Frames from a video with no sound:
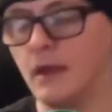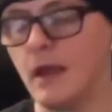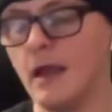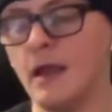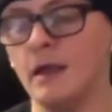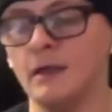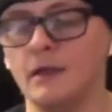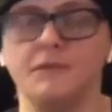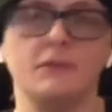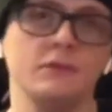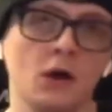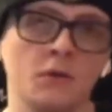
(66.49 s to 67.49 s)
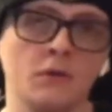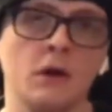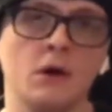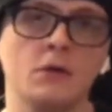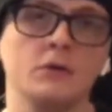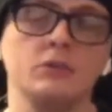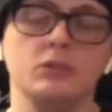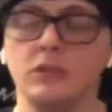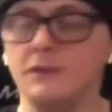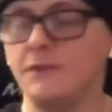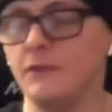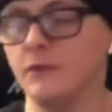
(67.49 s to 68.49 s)
And if you don't know,
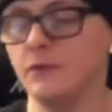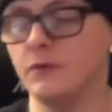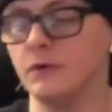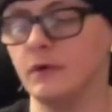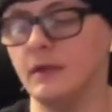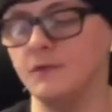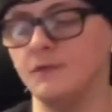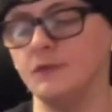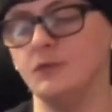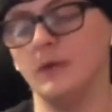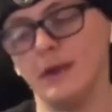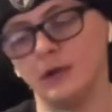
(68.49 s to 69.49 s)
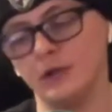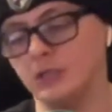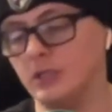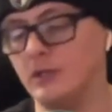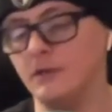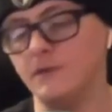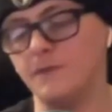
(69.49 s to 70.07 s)
Gfuel gives you energy,